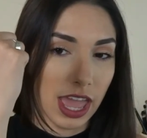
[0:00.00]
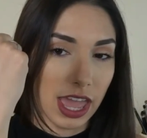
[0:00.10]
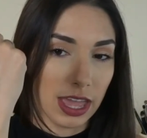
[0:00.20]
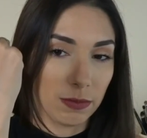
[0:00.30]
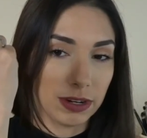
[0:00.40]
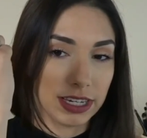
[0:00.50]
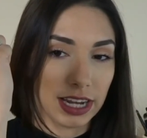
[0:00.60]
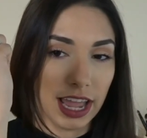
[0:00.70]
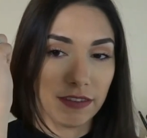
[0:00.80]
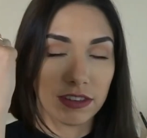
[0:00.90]
and I
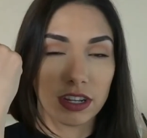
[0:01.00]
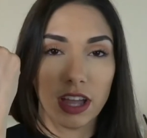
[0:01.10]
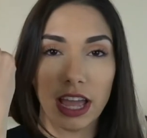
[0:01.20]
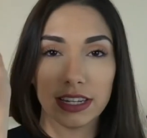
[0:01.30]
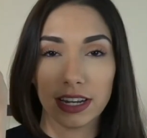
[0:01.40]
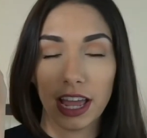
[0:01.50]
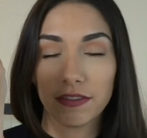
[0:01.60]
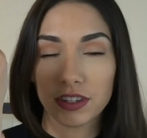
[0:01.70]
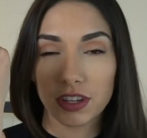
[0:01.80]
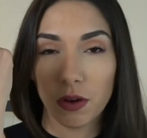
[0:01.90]
didn't have
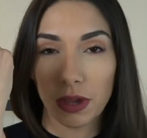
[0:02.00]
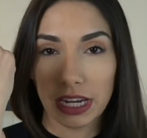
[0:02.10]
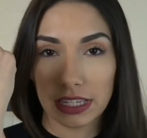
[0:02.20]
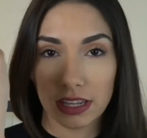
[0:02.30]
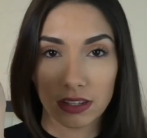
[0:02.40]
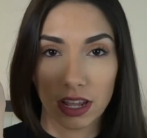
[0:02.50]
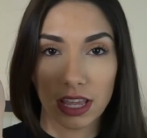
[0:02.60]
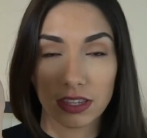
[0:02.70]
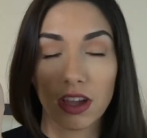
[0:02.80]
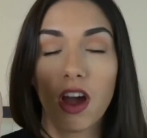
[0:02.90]
to go in
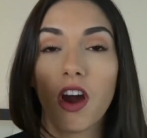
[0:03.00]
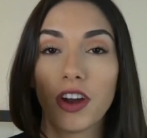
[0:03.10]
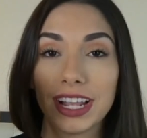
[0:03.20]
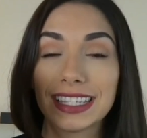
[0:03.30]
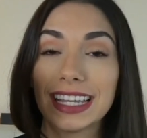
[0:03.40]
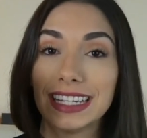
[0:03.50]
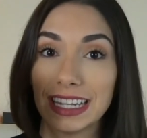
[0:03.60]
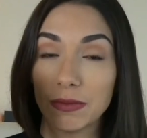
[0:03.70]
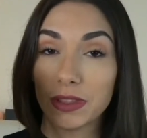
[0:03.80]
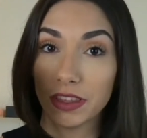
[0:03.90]
as hard as I
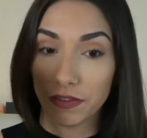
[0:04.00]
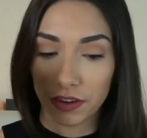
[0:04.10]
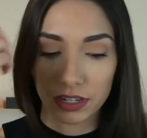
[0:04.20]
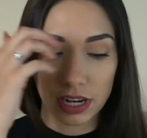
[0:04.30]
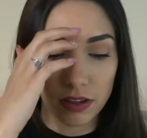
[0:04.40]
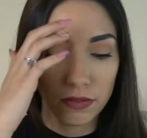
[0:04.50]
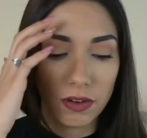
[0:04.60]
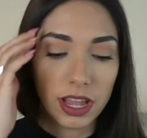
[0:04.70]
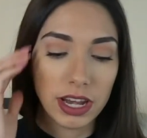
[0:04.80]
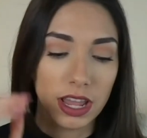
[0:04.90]
did with the first e.l.f.
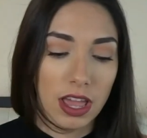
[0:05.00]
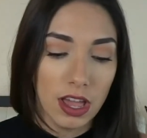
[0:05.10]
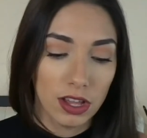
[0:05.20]
one.